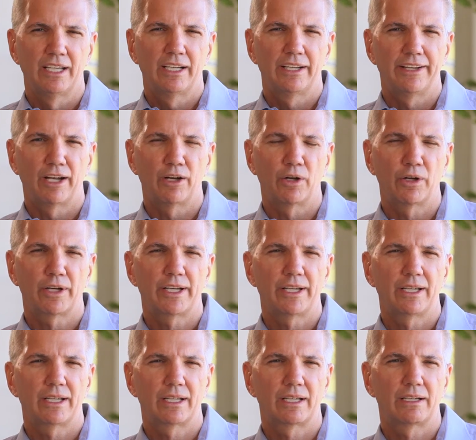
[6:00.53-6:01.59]
Not
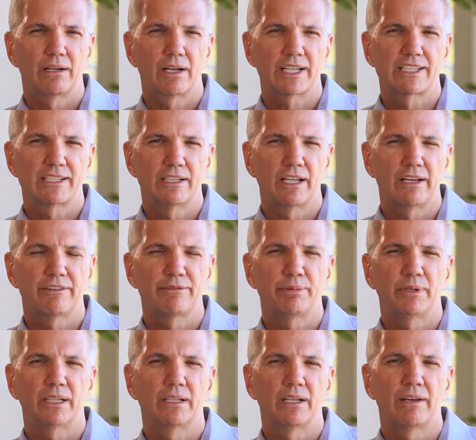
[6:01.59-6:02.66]
only God's love,
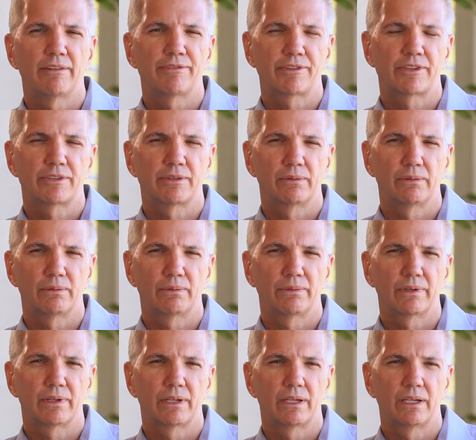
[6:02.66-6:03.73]
but love
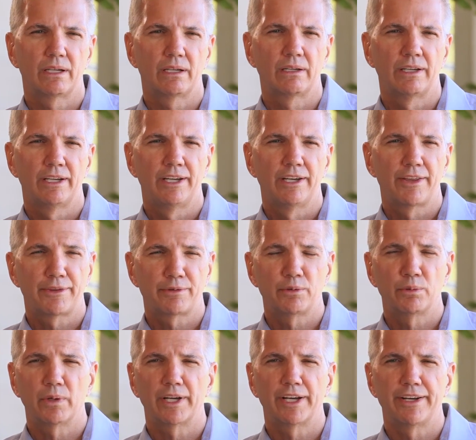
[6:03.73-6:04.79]

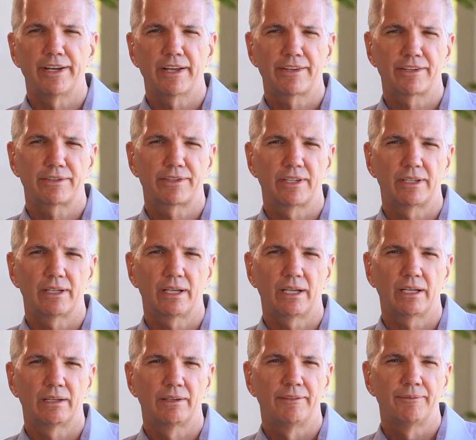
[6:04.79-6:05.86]
through one another.
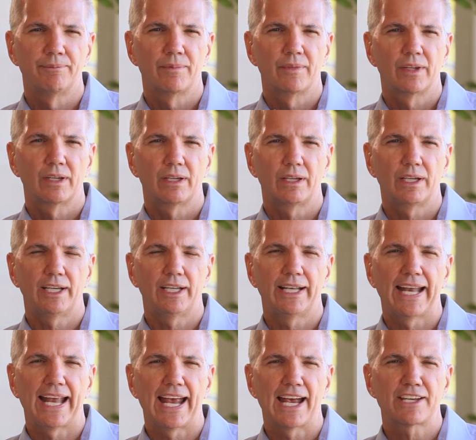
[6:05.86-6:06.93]

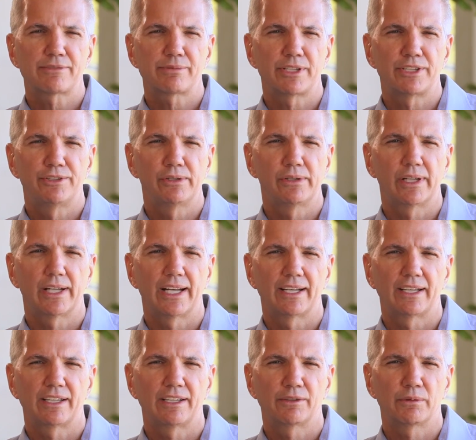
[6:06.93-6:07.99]
And as we do
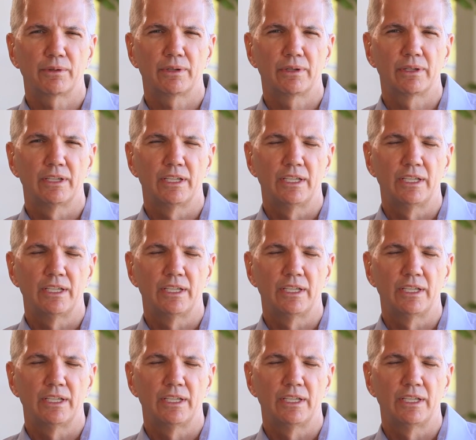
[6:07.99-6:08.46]
that, it will